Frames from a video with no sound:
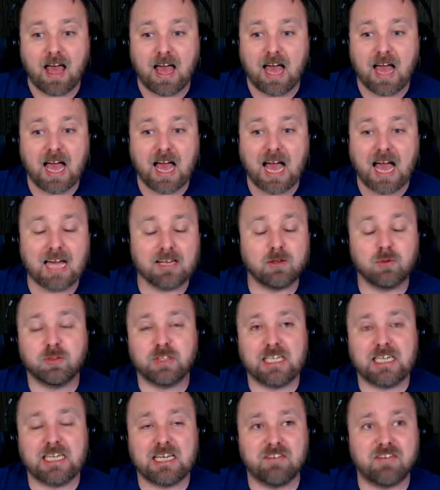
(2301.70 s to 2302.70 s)
I don't
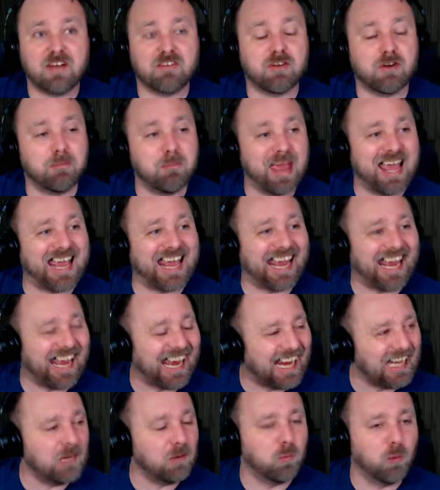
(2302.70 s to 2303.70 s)
think I've ever met
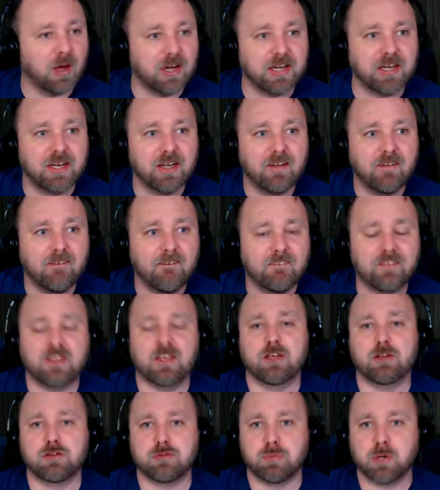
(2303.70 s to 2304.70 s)
anyone that
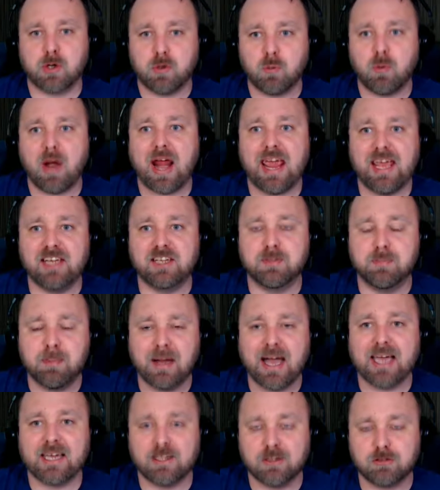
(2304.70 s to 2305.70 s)
has regretted
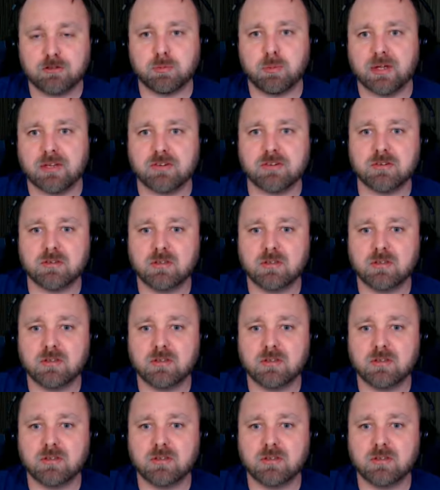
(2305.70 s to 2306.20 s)
buying a Switch.